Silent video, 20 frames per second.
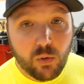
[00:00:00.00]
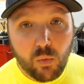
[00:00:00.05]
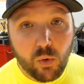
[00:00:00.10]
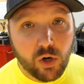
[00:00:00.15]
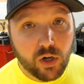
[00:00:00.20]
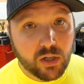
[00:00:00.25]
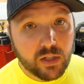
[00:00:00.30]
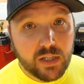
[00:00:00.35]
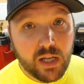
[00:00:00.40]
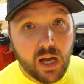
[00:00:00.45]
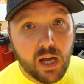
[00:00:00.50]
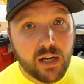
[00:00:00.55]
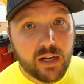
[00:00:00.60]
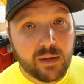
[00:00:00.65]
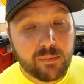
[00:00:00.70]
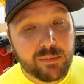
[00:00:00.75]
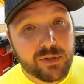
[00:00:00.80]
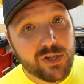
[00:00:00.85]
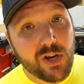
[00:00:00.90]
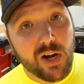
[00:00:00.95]
the work done,
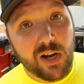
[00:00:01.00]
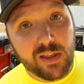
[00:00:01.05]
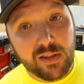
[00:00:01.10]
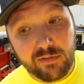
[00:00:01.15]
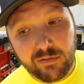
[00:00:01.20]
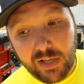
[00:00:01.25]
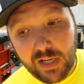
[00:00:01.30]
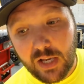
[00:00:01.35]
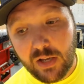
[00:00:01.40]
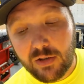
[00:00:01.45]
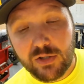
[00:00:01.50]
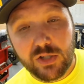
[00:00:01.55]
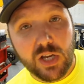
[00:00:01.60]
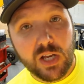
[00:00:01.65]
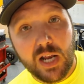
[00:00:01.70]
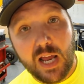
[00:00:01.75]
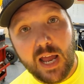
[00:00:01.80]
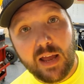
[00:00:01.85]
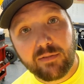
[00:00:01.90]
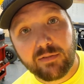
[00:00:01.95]
I'm sorry, the video is
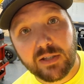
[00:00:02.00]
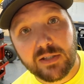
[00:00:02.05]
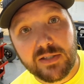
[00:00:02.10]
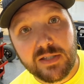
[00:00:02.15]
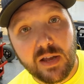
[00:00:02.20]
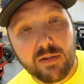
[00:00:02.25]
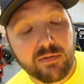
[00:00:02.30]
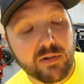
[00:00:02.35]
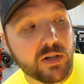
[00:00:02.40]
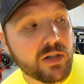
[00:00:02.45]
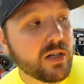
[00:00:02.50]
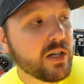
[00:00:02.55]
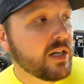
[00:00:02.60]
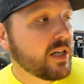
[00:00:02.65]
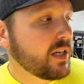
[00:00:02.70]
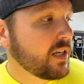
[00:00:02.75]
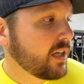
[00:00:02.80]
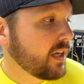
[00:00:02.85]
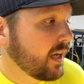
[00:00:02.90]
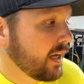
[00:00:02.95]
going to have to suffer.
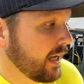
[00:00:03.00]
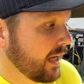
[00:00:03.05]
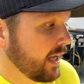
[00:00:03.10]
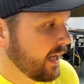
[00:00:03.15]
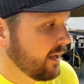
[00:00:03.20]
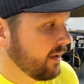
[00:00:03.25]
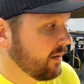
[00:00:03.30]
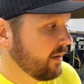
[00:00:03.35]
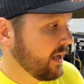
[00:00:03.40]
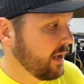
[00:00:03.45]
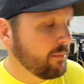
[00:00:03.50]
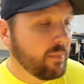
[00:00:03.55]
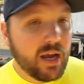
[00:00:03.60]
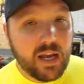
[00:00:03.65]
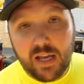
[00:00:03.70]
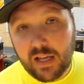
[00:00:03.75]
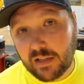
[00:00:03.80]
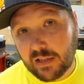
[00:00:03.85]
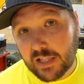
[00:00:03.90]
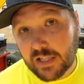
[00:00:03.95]
I
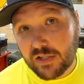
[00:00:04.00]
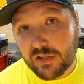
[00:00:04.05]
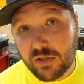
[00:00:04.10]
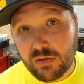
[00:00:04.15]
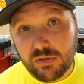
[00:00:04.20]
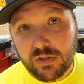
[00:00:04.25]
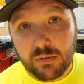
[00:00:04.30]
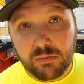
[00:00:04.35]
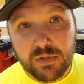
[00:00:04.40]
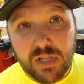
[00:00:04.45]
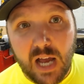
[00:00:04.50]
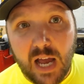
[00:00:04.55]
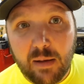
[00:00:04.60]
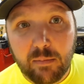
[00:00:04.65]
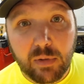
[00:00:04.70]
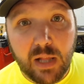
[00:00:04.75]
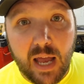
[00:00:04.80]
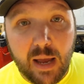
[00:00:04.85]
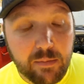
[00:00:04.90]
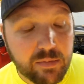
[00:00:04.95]
might at least do some
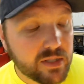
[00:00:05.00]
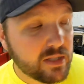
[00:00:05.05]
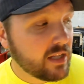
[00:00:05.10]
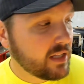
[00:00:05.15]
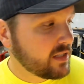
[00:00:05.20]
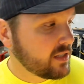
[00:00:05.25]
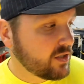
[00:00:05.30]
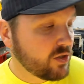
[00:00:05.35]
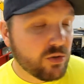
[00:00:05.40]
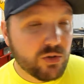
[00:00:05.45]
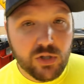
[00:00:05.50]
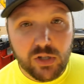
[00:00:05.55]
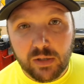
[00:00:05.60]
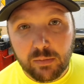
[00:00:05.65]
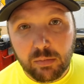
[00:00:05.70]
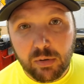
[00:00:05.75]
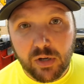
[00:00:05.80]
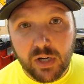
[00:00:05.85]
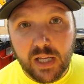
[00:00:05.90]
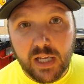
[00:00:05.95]
time lapse. That's usually
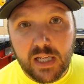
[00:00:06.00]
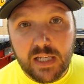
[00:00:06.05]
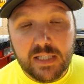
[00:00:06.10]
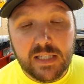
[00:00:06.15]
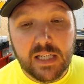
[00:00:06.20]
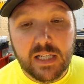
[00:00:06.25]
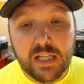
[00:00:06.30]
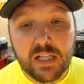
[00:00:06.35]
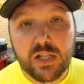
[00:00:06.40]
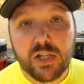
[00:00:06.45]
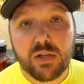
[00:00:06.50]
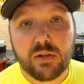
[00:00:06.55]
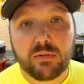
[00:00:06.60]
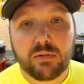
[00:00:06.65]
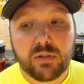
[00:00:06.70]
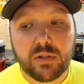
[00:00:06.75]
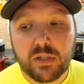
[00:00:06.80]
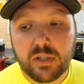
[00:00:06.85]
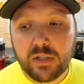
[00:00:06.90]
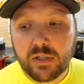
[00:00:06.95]
pretty easy to do,
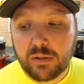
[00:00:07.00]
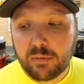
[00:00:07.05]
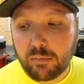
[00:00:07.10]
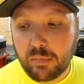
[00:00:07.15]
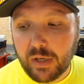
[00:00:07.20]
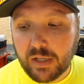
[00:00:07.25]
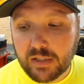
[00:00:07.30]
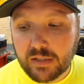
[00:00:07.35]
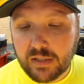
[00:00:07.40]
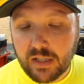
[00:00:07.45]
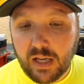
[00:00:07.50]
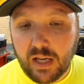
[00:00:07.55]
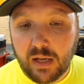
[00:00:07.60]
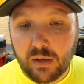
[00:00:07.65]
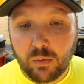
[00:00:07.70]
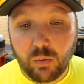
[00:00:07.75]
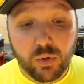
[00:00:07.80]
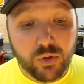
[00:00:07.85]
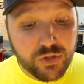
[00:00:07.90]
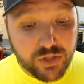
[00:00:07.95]
but
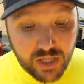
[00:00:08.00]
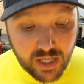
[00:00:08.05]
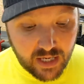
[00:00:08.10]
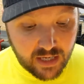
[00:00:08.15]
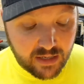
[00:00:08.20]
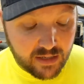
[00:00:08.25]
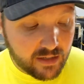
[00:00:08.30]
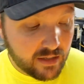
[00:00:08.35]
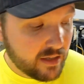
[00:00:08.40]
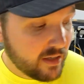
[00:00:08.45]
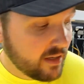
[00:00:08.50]
we'll see.